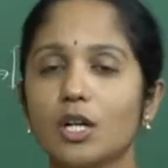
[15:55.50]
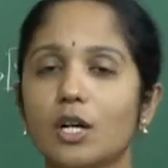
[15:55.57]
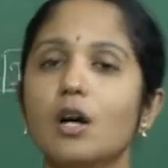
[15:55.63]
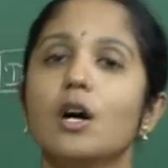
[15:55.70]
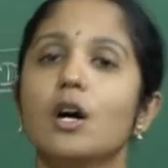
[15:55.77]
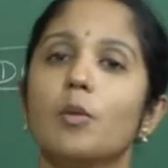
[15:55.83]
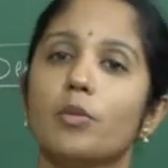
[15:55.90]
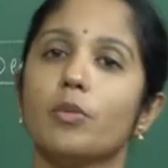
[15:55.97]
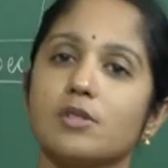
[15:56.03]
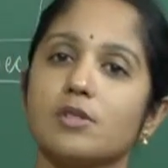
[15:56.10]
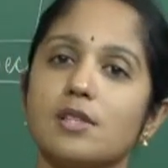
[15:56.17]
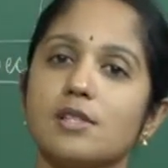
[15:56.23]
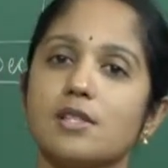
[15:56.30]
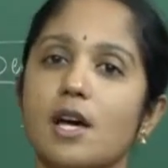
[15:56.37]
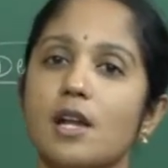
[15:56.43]
to the
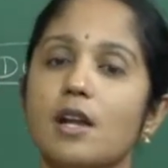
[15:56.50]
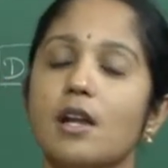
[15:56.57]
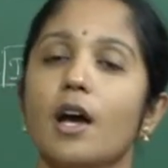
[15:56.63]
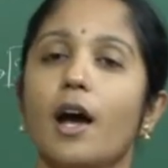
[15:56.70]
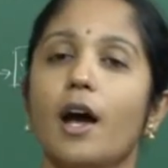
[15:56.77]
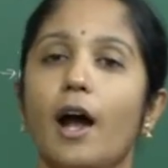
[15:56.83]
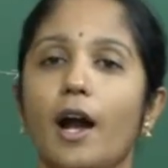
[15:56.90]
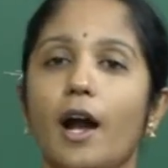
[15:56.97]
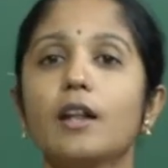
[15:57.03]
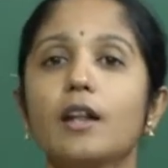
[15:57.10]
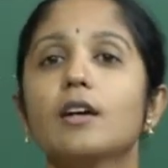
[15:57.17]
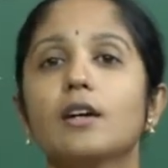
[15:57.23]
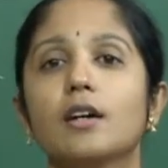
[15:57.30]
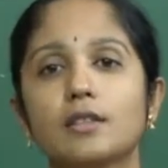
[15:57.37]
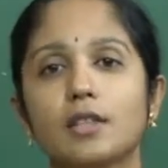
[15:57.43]
processor,
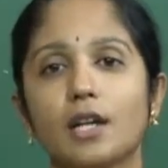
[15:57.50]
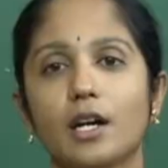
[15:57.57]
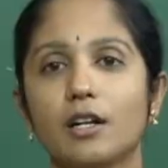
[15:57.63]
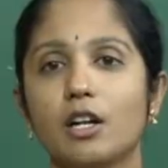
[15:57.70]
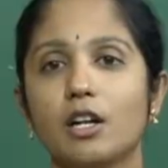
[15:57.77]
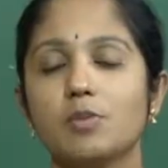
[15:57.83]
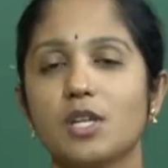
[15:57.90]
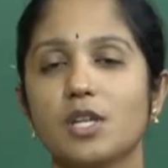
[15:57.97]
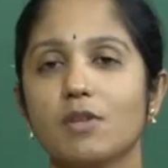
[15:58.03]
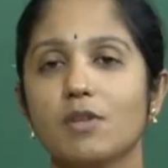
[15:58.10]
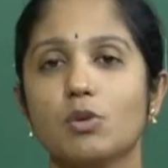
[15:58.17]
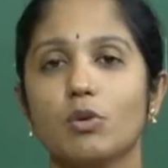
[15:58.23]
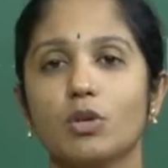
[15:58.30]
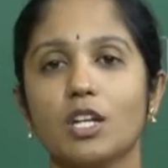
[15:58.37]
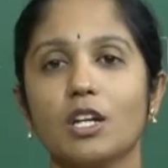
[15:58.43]
and the interrupt
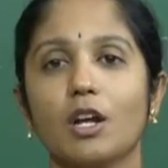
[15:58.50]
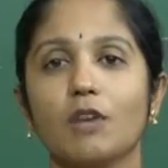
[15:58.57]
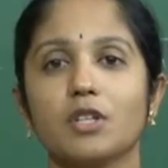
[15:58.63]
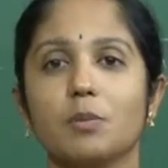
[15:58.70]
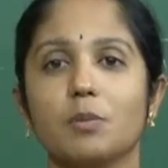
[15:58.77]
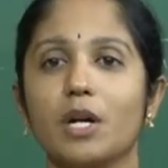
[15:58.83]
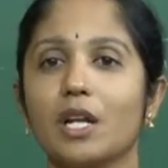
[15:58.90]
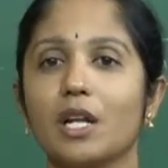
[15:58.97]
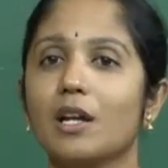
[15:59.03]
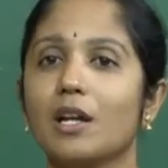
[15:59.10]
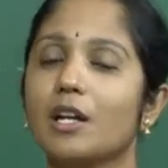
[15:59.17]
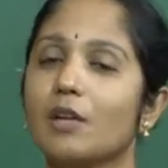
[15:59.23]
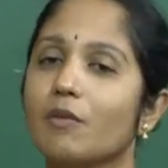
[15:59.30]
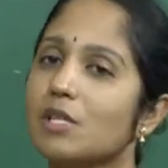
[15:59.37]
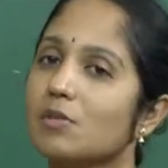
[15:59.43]
service routine of that
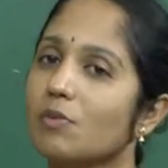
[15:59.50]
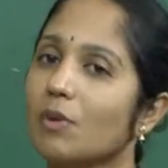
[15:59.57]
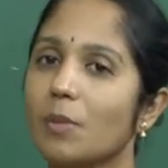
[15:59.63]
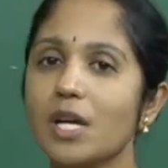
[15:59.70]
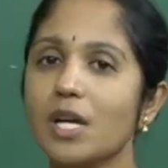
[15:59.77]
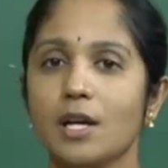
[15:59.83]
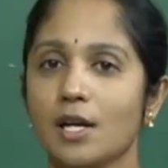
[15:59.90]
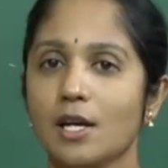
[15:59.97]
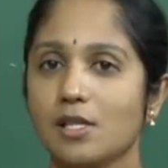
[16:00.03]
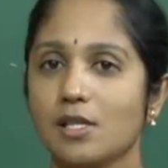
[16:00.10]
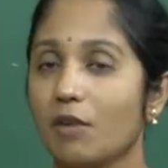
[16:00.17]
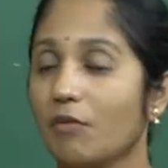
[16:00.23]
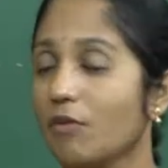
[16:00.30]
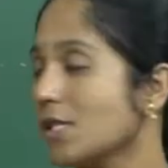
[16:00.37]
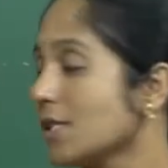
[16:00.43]
particular device will be
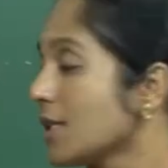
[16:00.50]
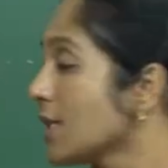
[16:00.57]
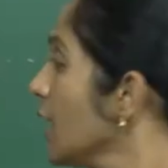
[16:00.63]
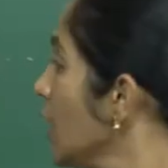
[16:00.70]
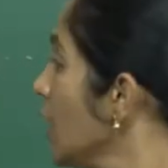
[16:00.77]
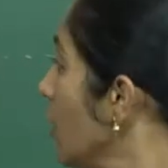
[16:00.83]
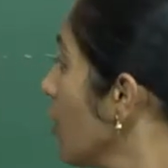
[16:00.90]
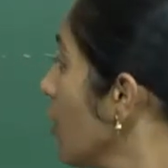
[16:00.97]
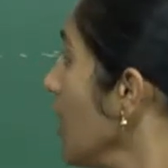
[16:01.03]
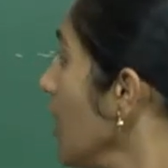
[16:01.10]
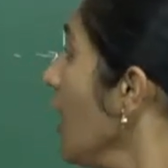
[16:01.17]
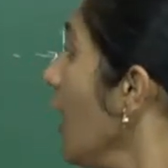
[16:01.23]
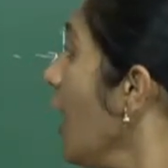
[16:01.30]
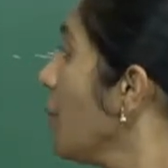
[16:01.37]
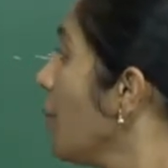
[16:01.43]
serviced,
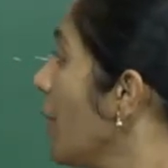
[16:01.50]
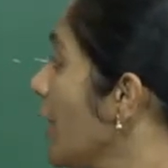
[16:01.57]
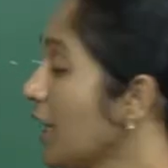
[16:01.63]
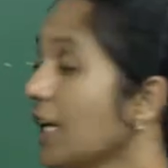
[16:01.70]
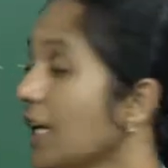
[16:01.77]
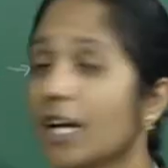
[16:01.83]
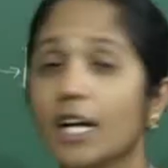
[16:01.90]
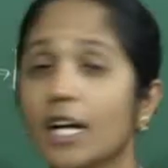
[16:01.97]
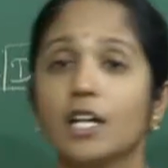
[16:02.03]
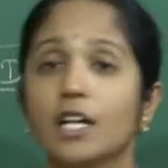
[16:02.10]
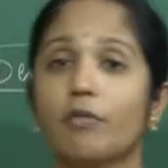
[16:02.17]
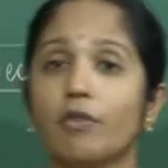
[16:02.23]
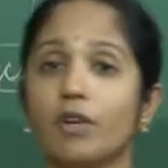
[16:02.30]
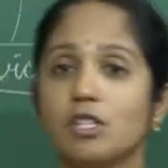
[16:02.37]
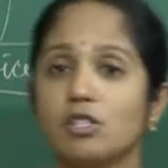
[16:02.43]
okay. But
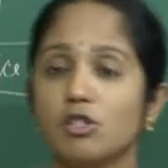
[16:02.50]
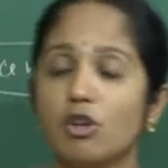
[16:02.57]
if it